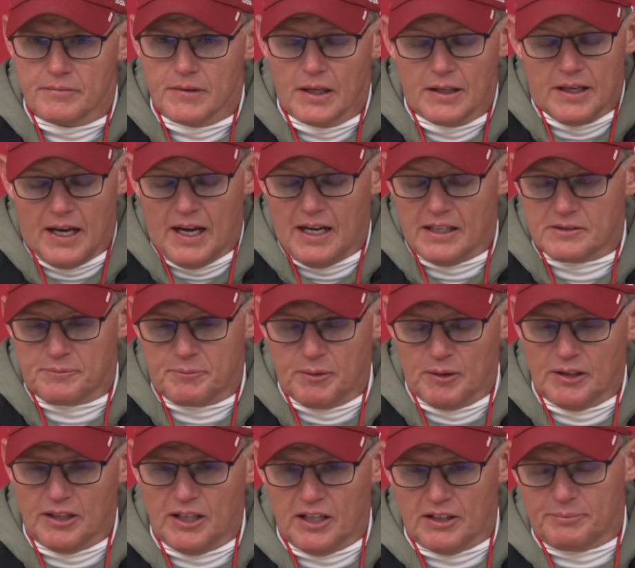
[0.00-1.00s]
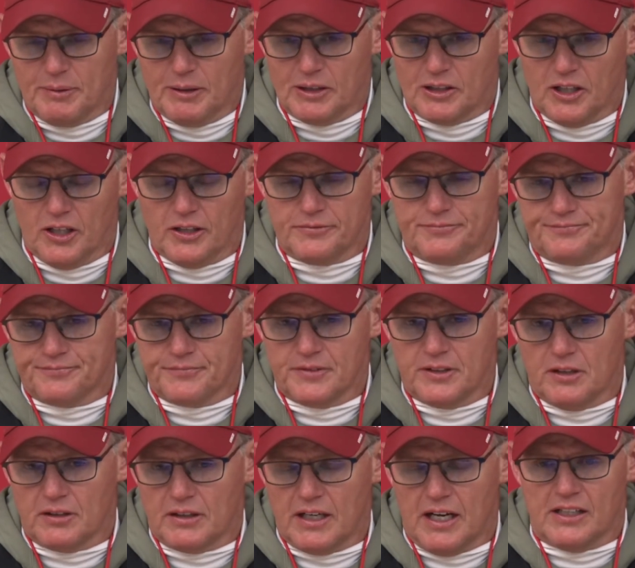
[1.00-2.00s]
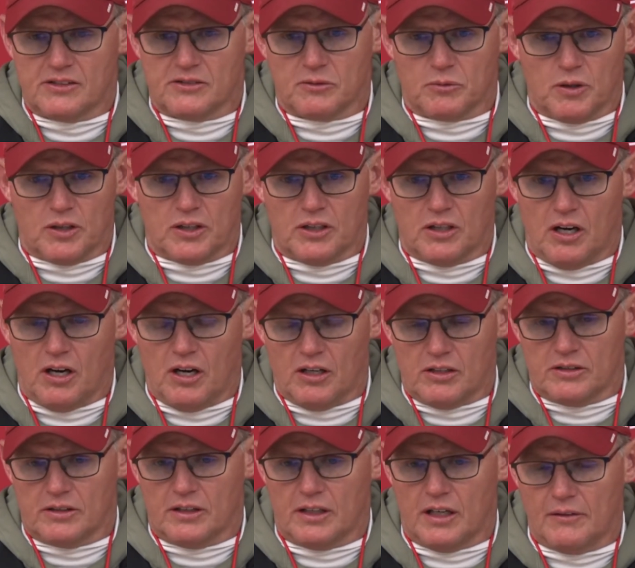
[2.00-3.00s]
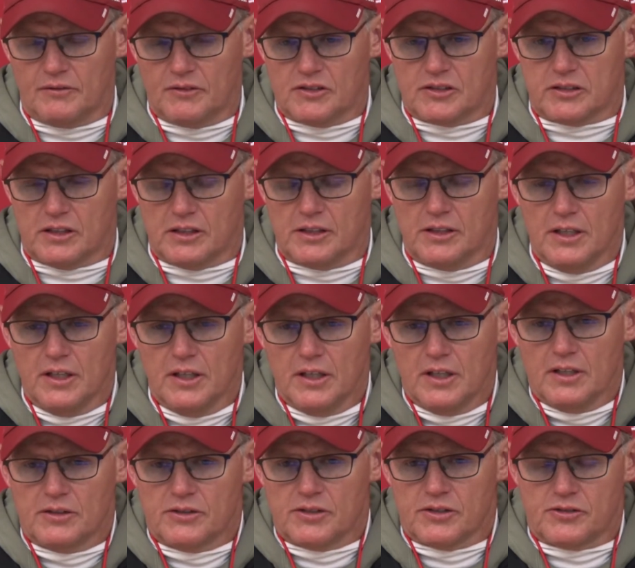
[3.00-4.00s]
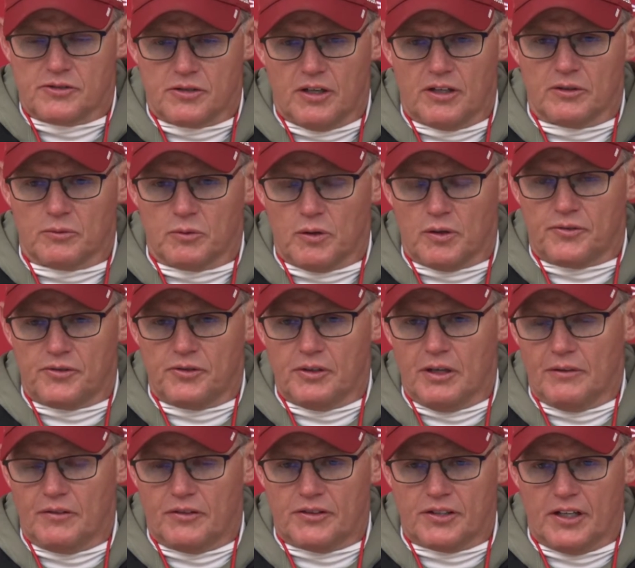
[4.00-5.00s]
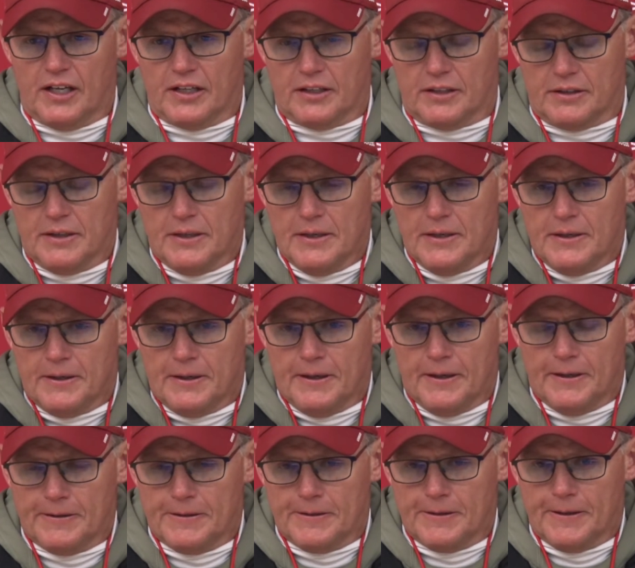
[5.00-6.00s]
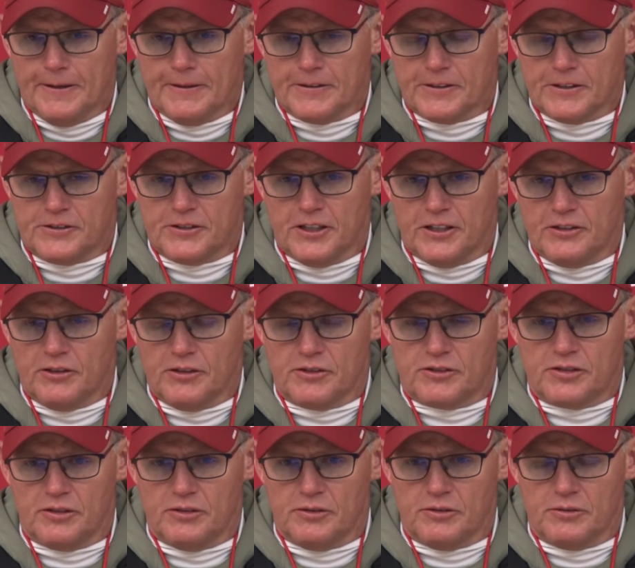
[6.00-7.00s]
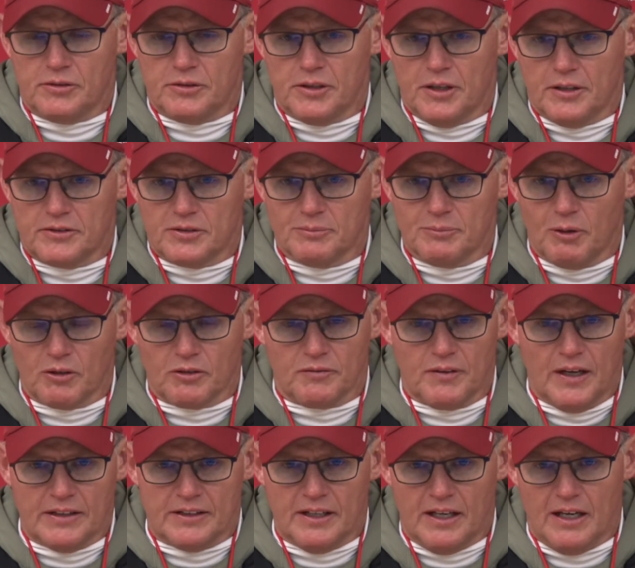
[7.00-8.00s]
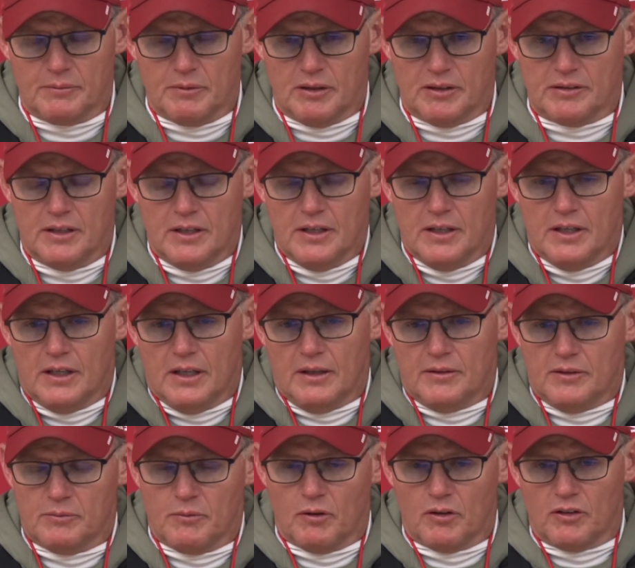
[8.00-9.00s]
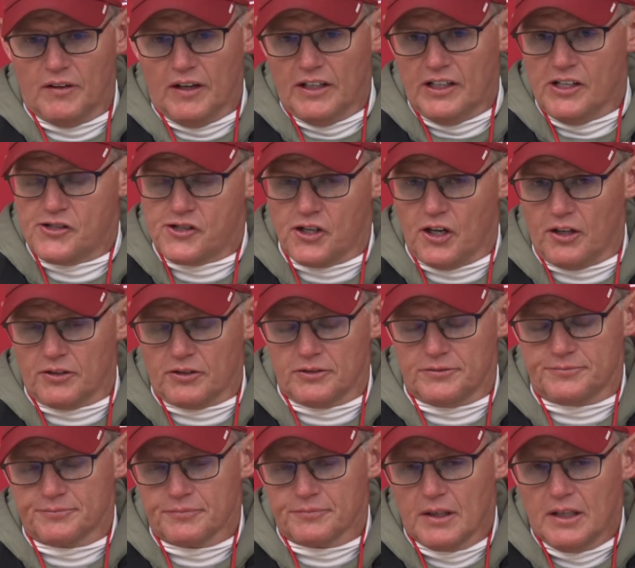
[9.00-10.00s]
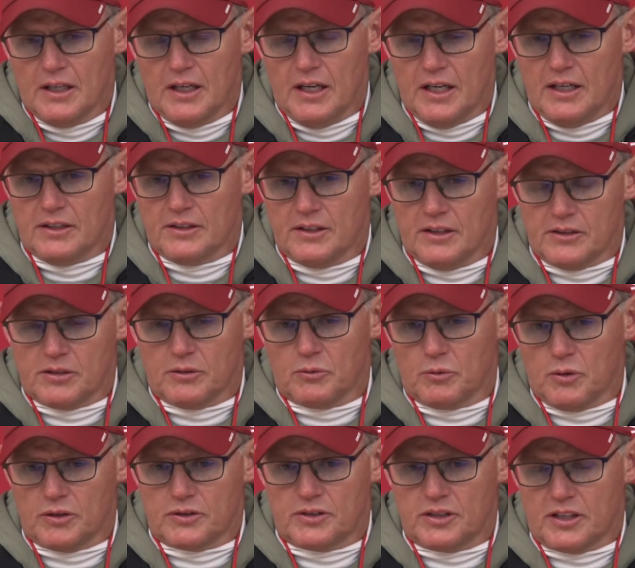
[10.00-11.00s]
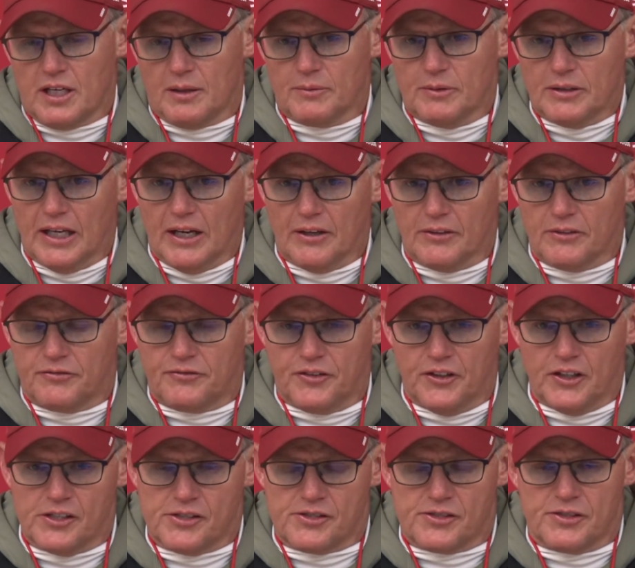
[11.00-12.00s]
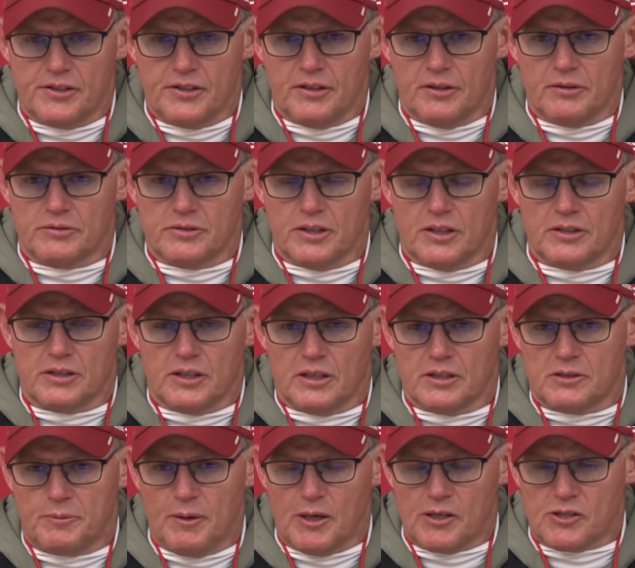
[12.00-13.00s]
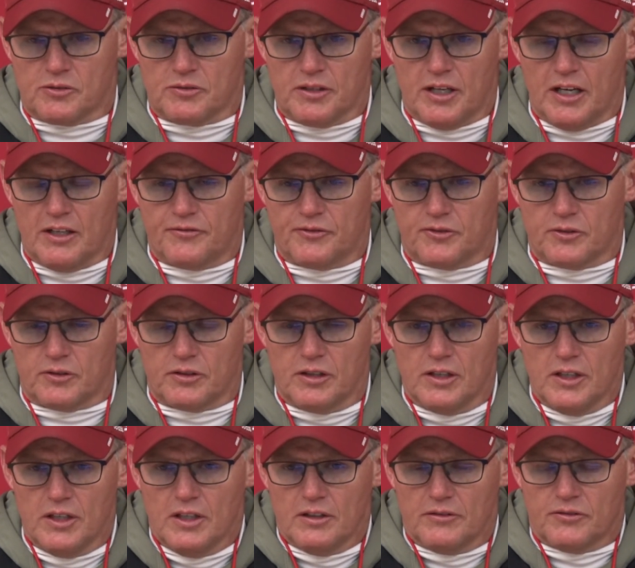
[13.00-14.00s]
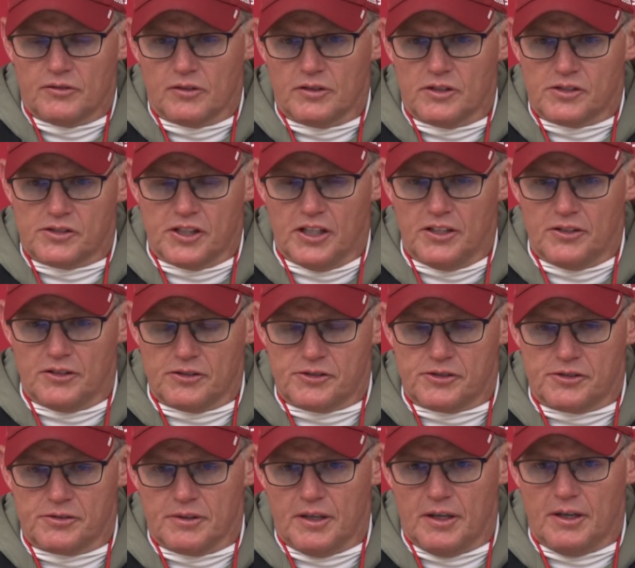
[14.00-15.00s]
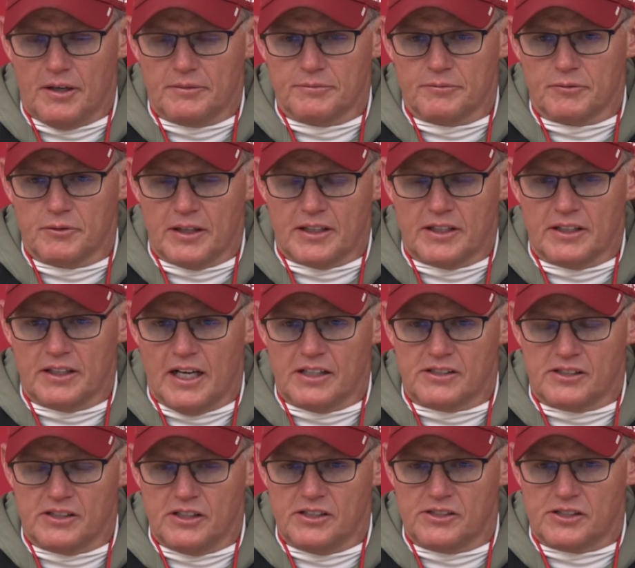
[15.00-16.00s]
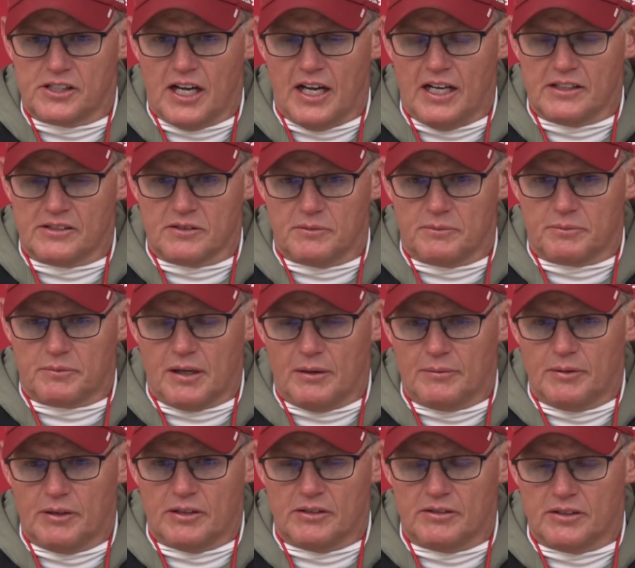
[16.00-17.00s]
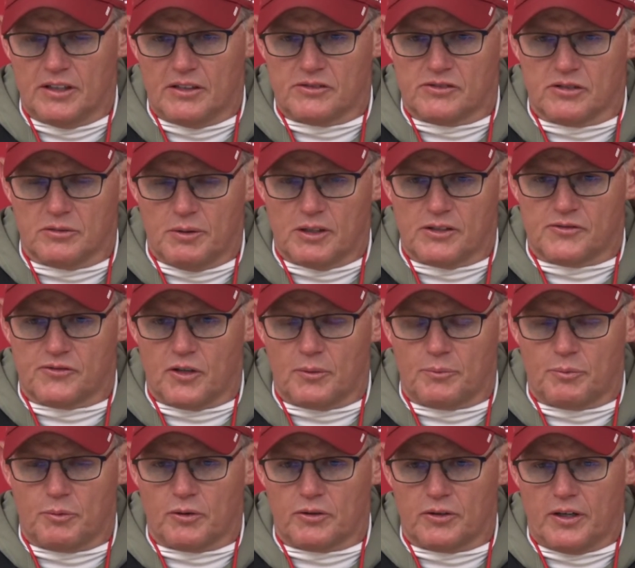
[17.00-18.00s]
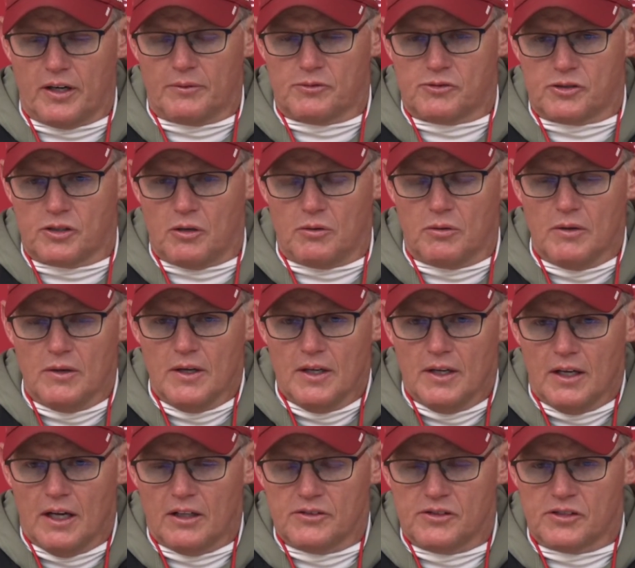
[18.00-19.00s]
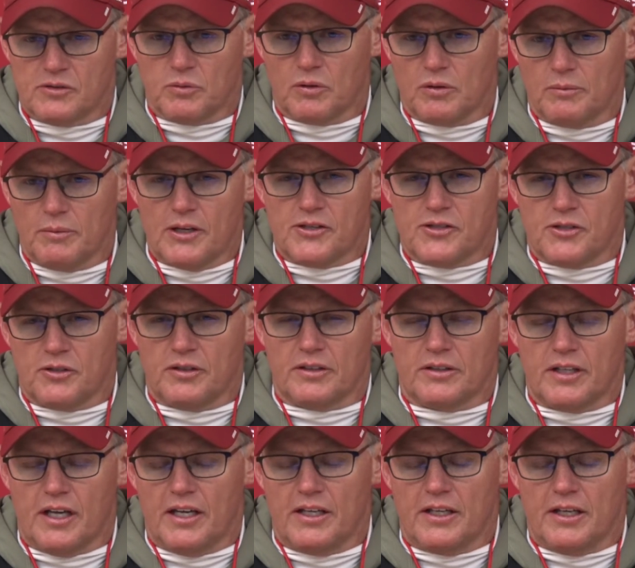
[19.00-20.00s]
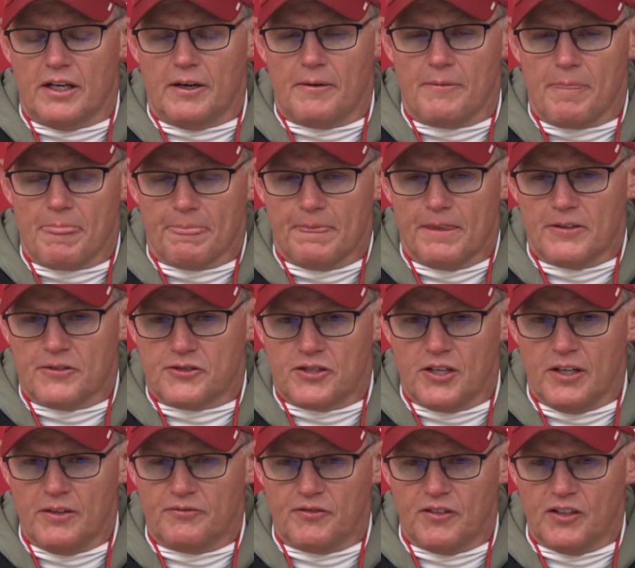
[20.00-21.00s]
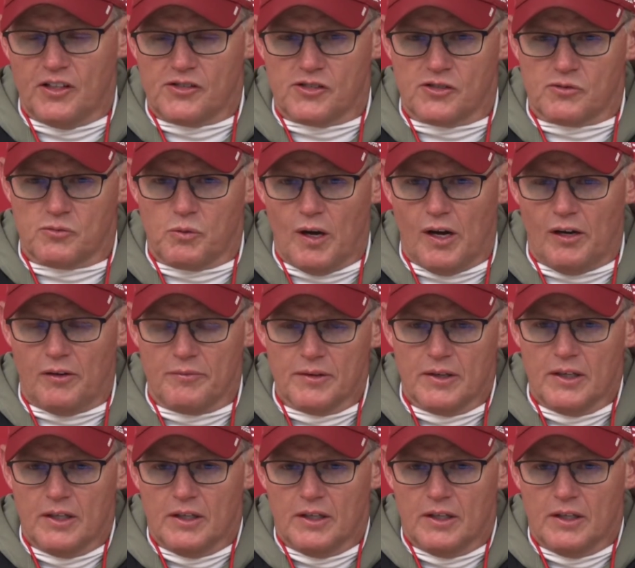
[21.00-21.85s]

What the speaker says: Yeah, it's been good. You know, guys are working hard and obviously just trying to work through everything and continuing to motivate them and to motivate each other and to work to come together to finish. You know, it's a special day for the seniors, recognizing these guys have come here and done so much for our program. So I just want to make sure that this team finishes well.